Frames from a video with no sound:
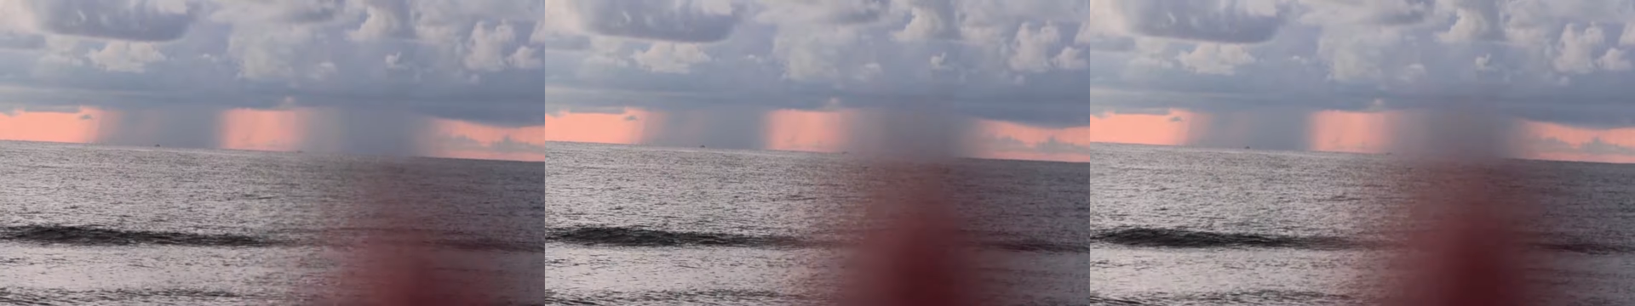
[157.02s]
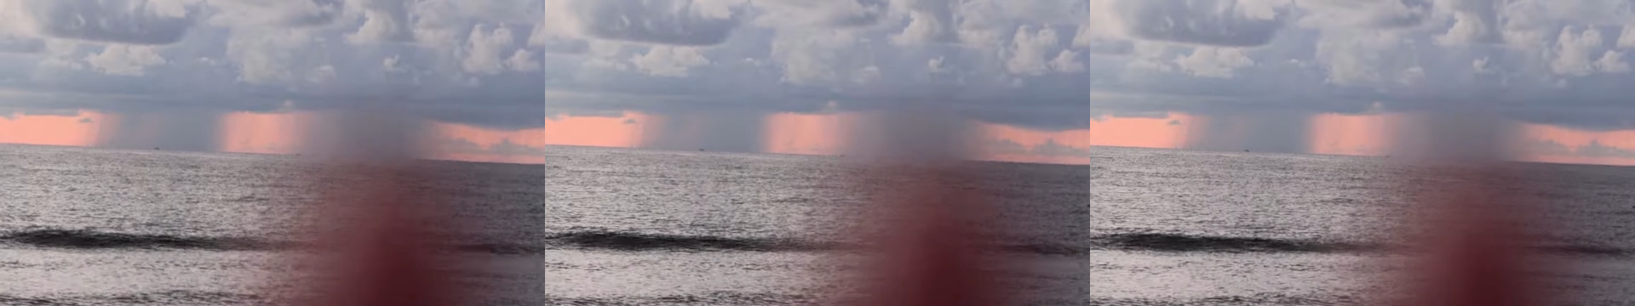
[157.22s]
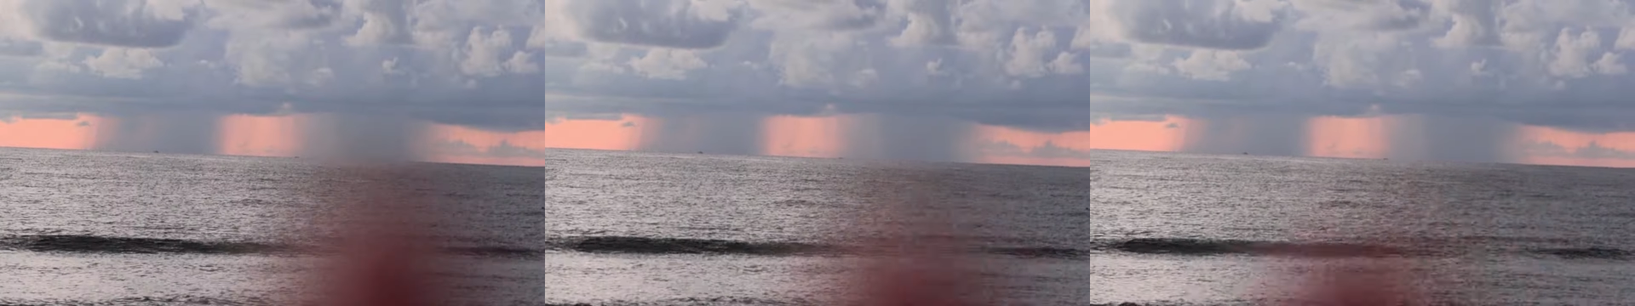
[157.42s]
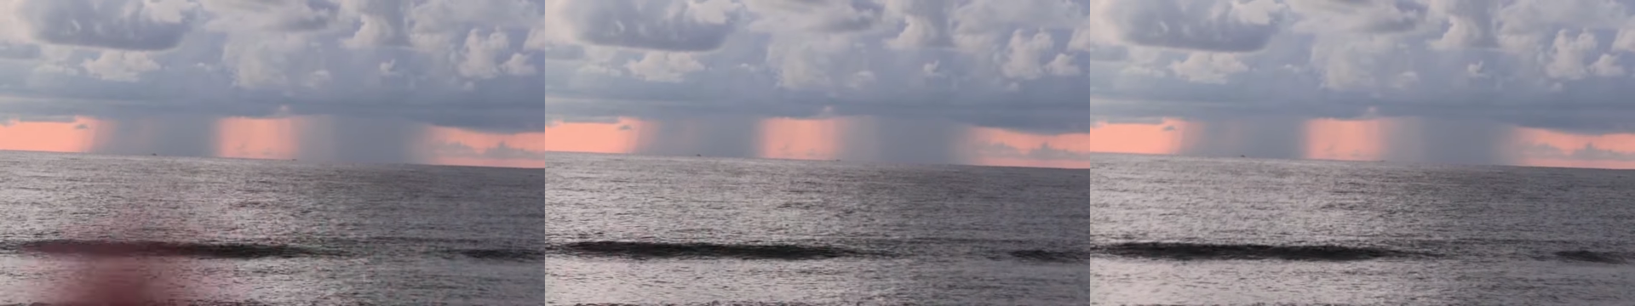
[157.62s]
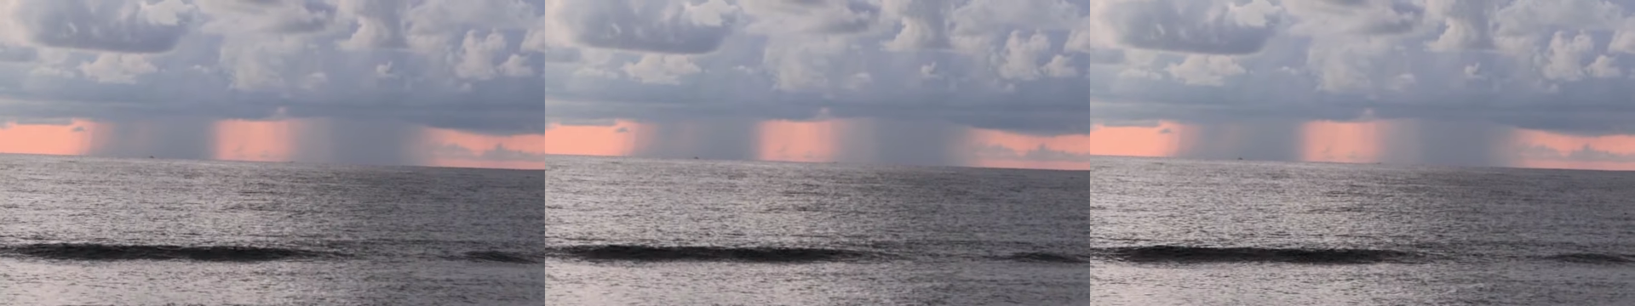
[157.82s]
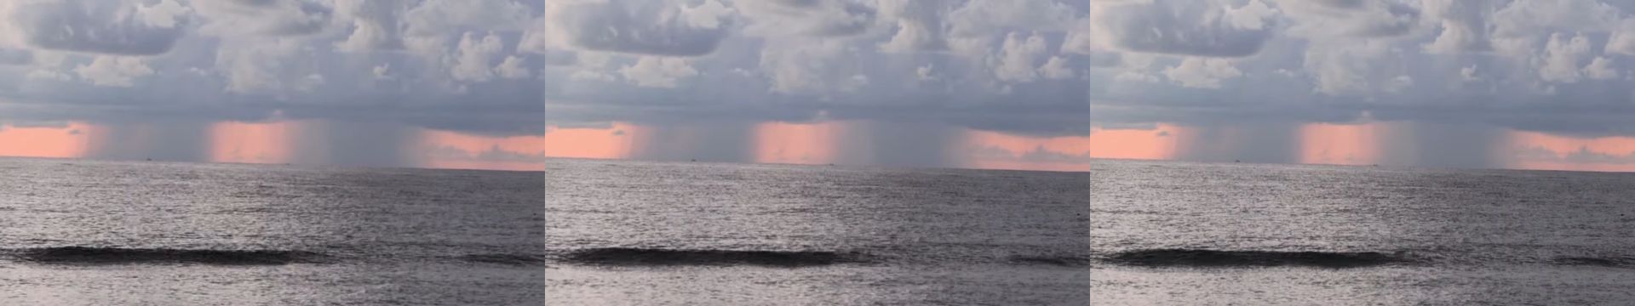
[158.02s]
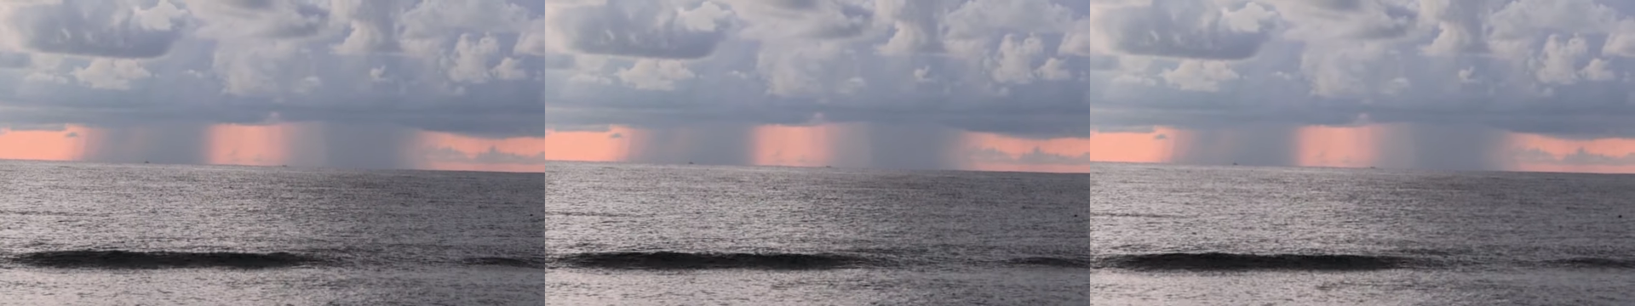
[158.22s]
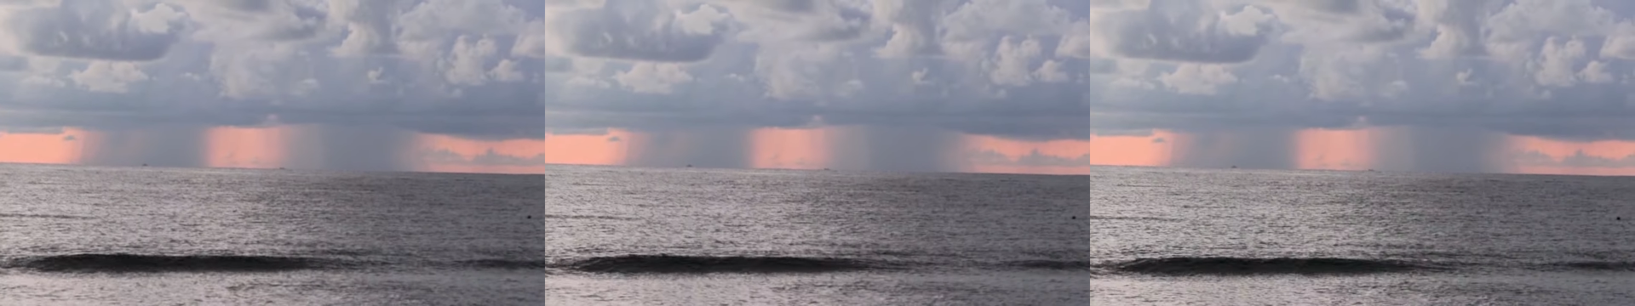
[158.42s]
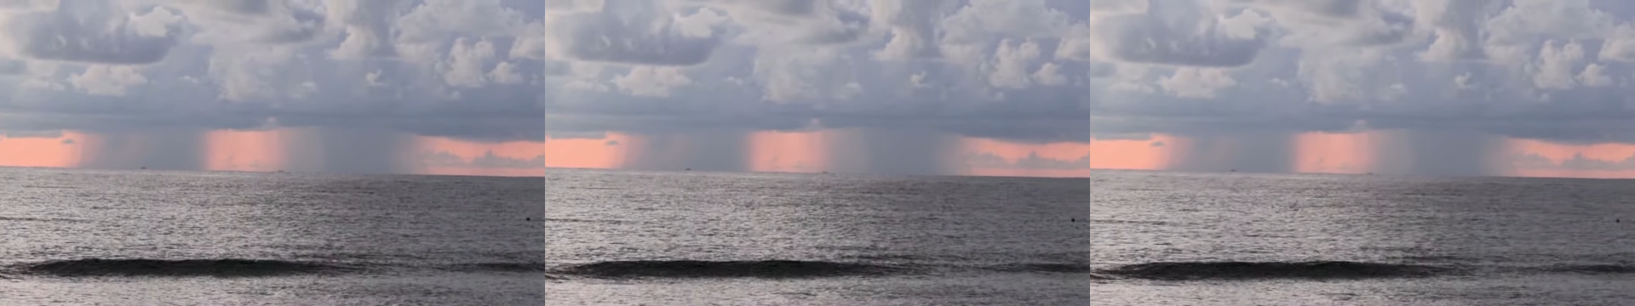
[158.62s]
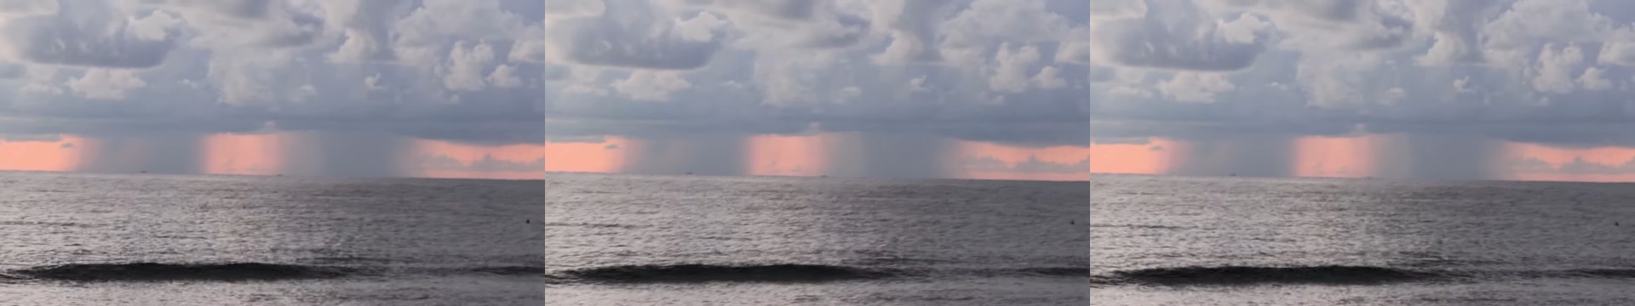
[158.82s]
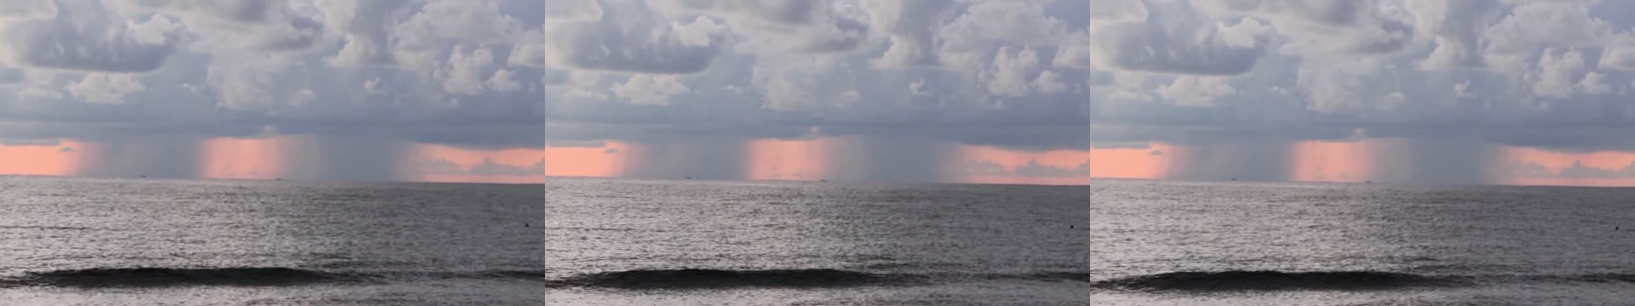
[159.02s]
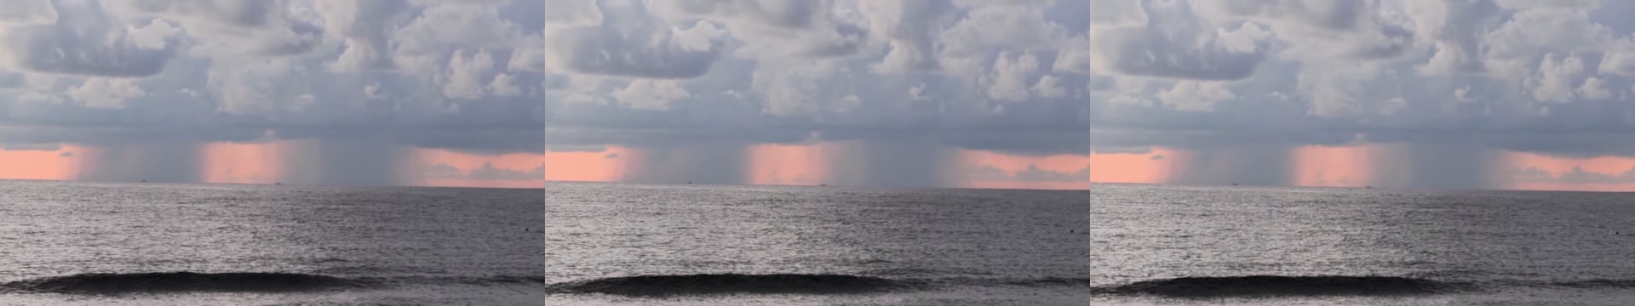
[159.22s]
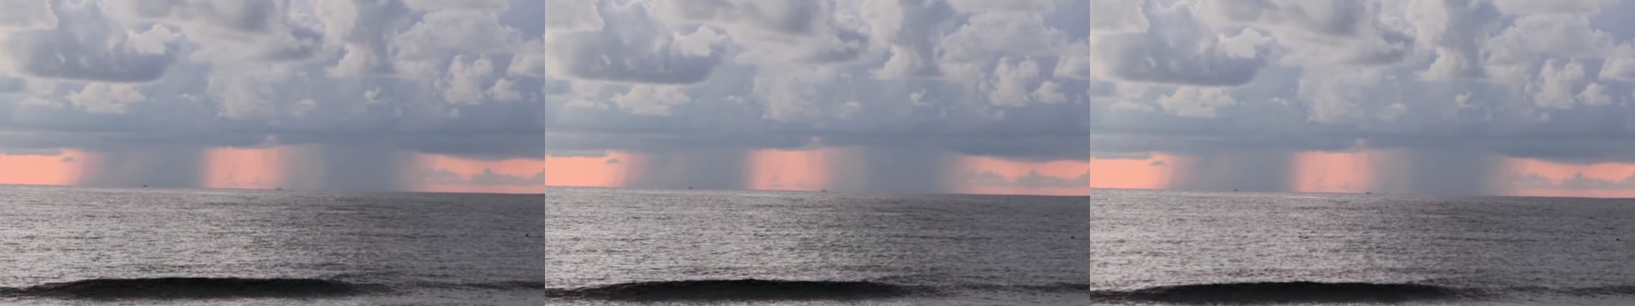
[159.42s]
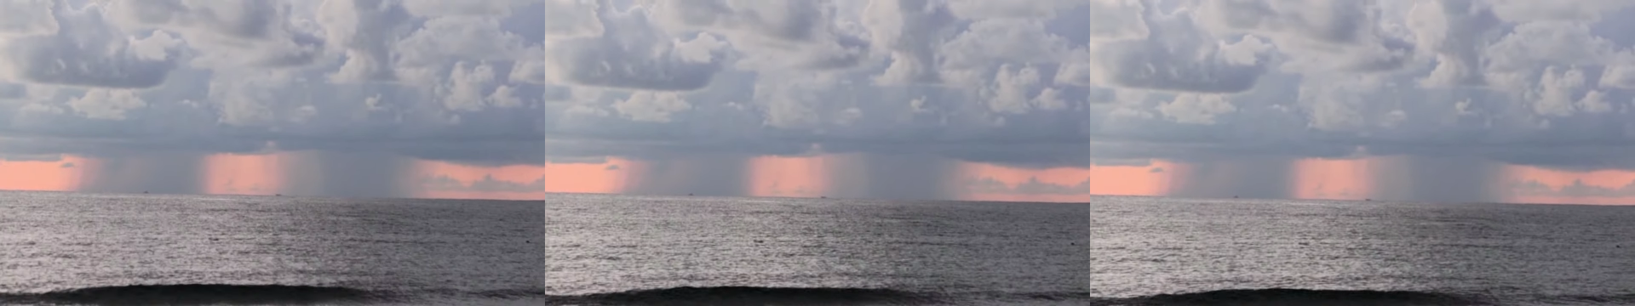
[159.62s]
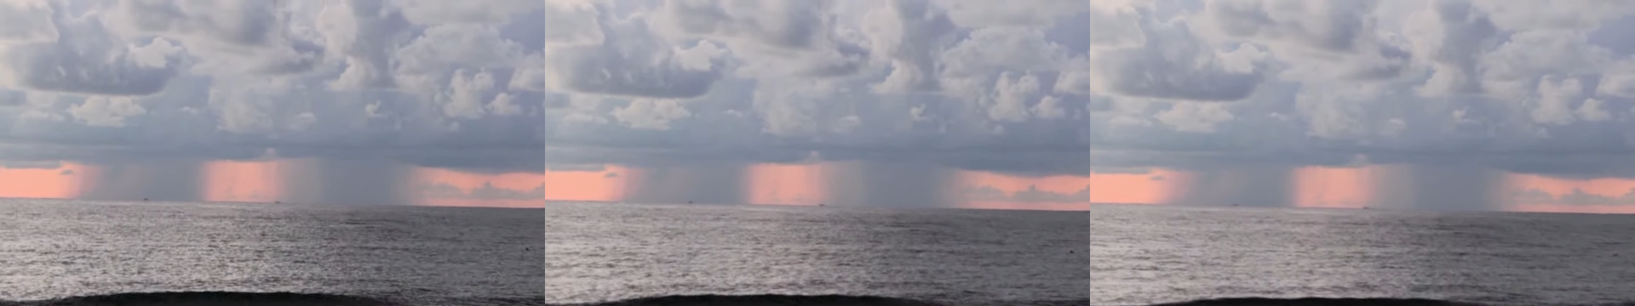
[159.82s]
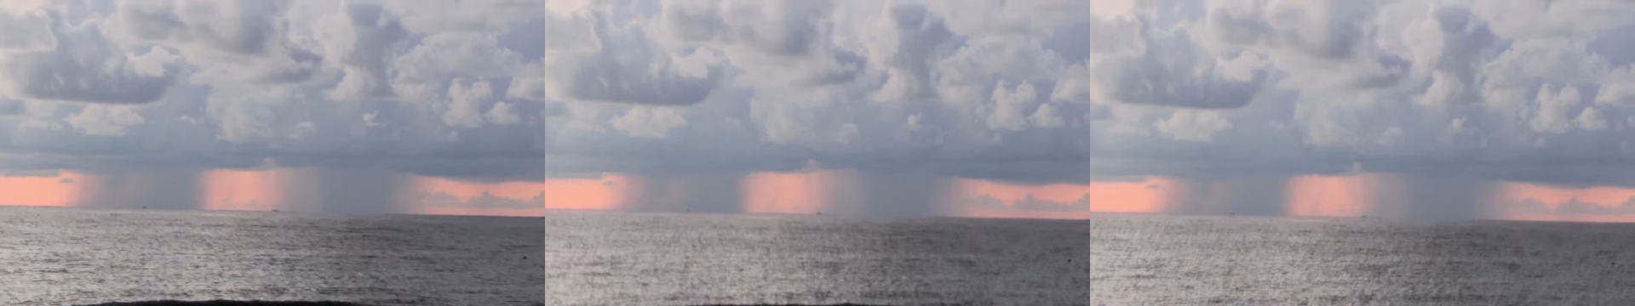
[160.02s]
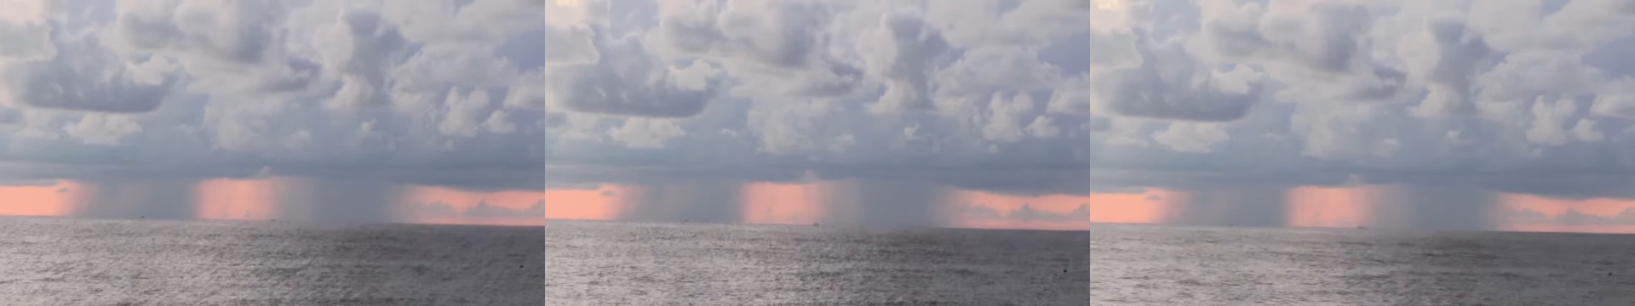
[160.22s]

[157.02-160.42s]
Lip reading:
Nobody's mouth can be seen.